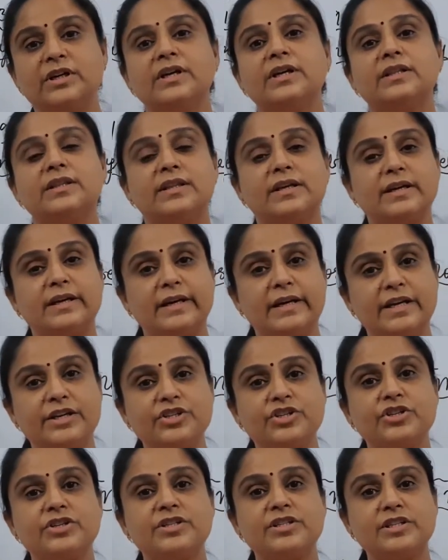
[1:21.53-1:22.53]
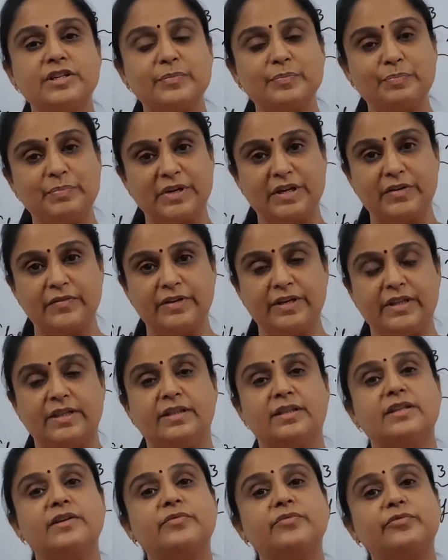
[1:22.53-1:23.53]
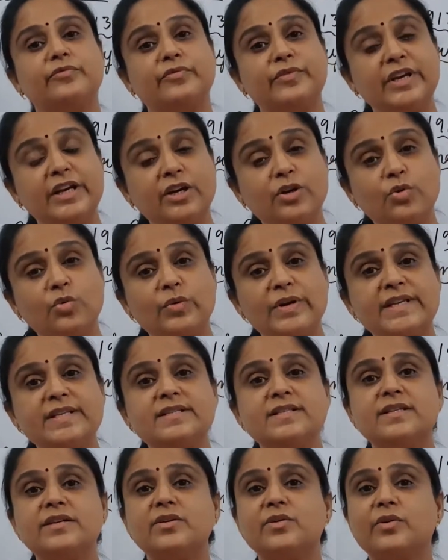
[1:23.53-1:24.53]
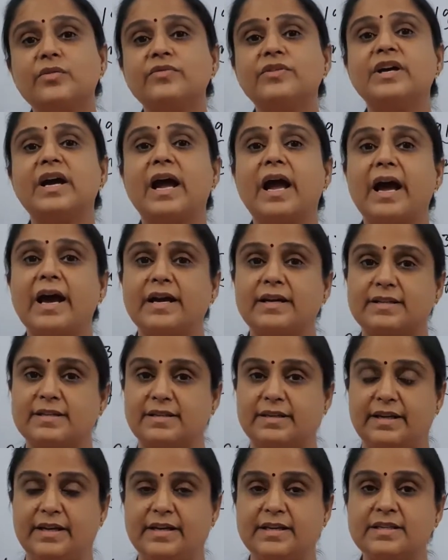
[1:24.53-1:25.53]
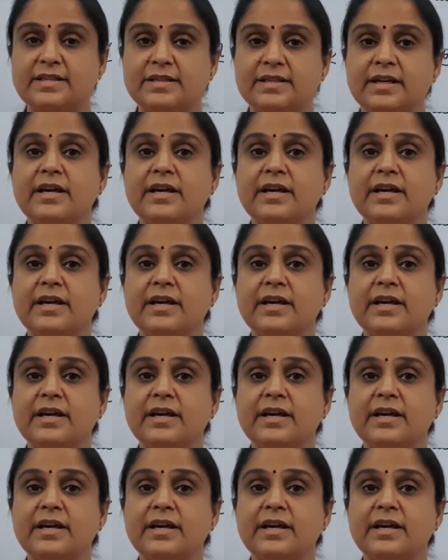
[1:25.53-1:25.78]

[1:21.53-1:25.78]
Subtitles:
the relationship between the frequency of the X-rays